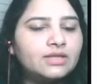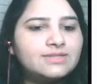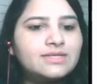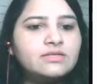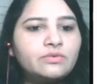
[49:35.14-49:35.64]

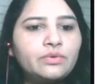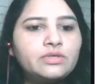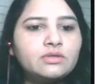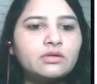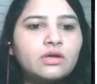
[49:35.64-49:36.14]
This is the
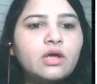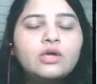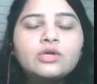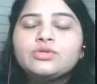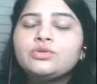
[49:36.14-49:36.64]
reason.
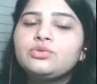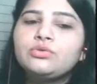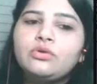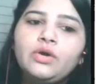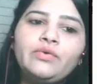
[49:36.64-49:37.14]
So
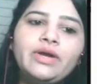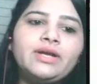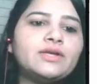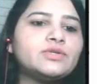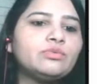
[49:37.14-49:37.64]
do not
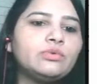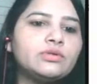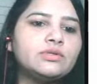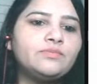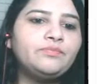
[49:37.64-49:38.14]
write less
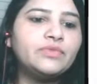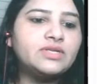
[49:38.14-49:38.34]
words.